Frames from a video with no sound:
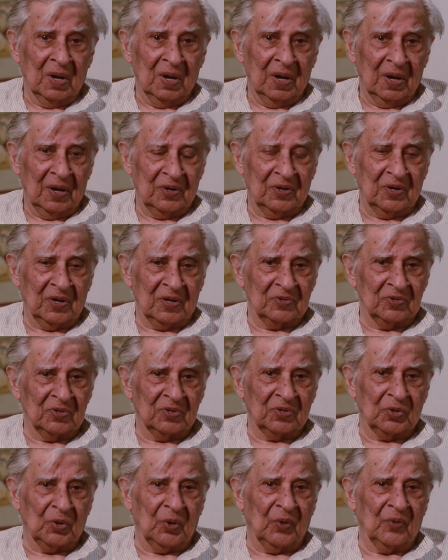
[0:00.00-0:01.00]
It
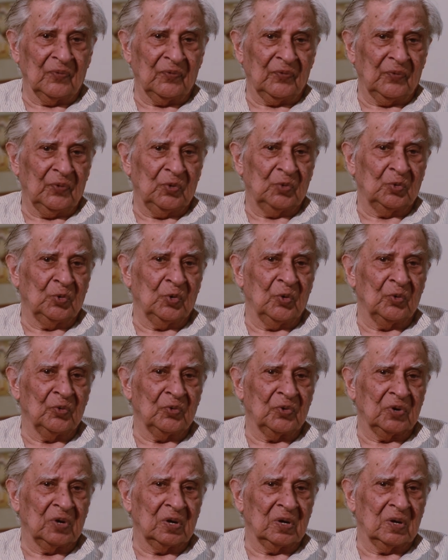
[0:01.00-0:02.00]
doesn't you
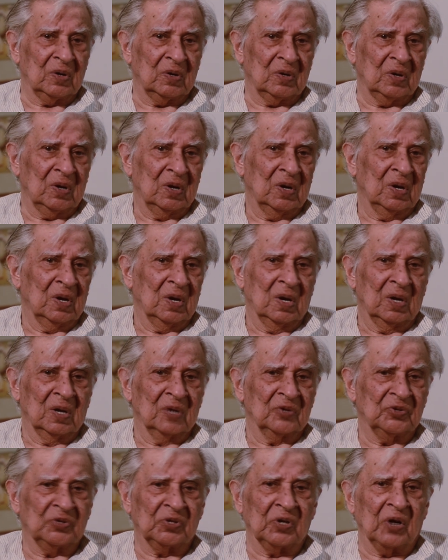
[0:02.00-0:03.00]
don't
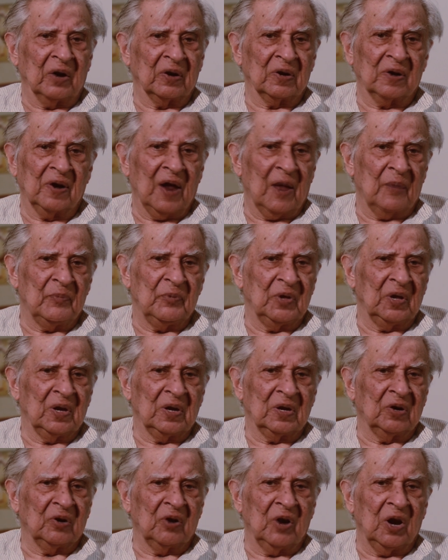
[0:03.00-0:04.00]
start clapping
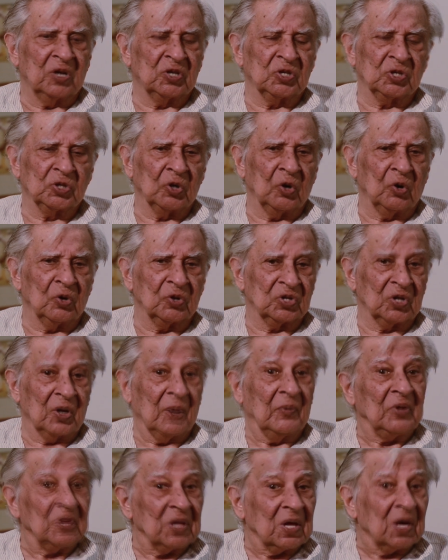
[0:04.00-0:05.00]
at great shots. I
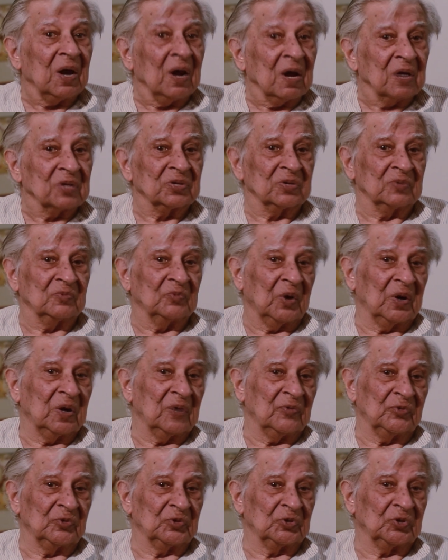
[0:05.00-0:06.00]
mean, there are some
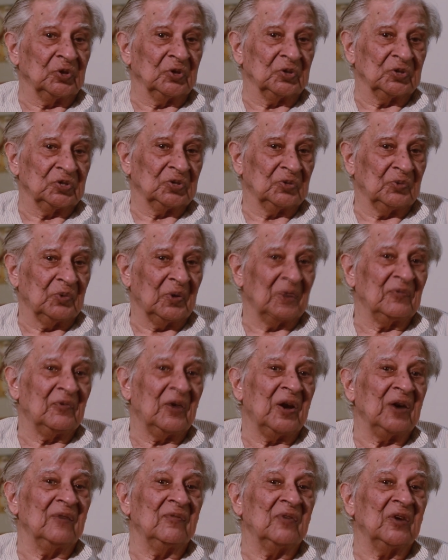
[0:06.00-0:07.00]
wonderful shots, but
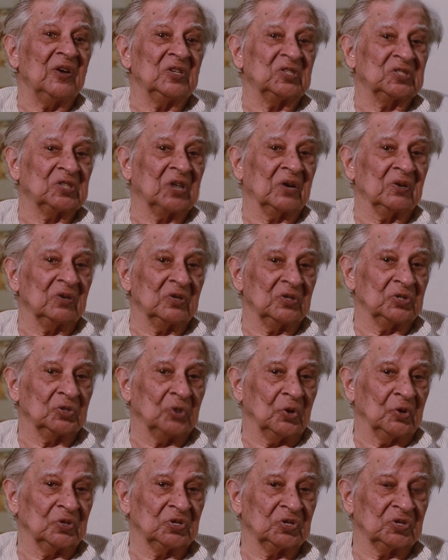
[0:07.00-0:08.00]
very, very subtle
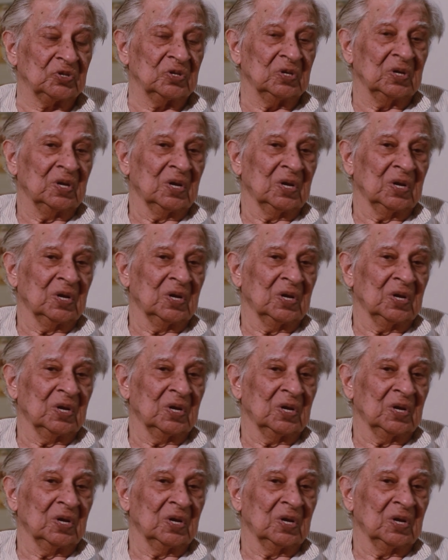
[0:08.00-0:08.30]
shots.